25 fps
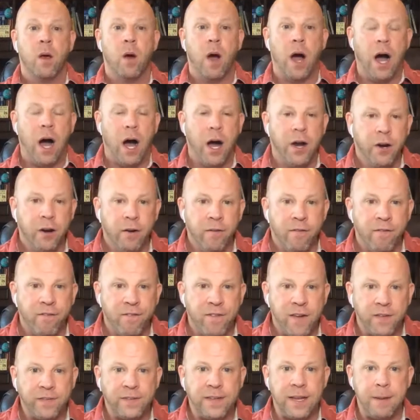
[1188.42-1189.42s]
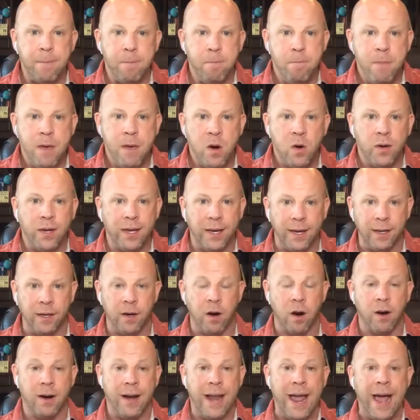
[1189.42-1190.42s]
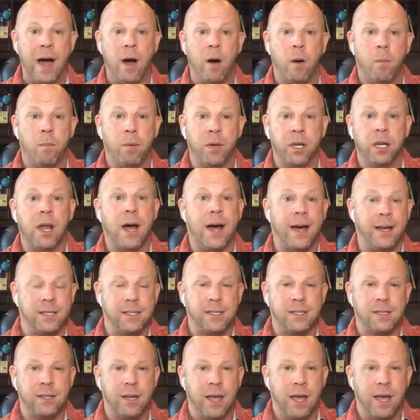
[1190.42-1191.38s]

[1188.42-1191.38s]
150 million are now plus.